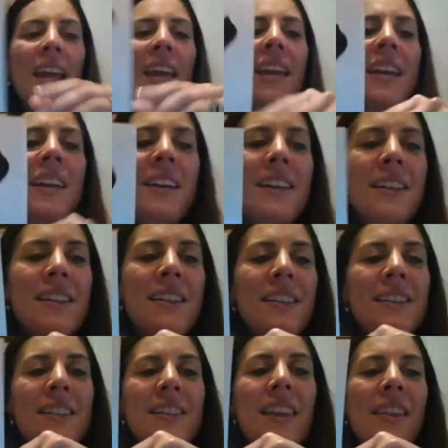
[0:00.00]

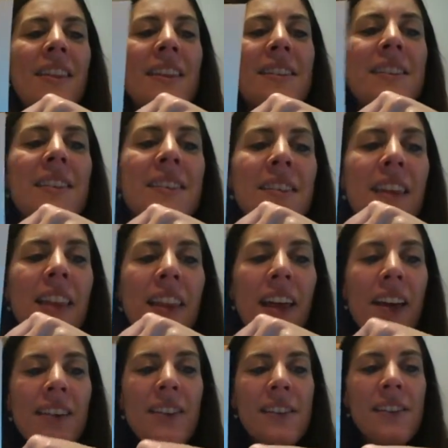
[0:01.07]
is this is the
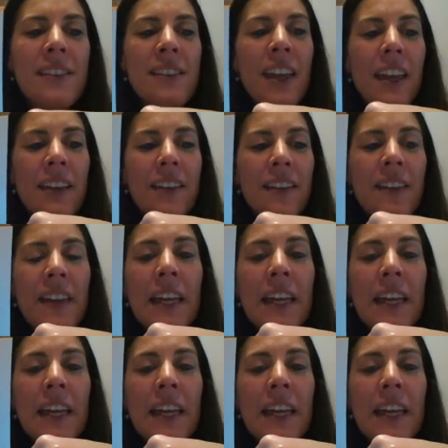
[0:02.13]
letter Sin.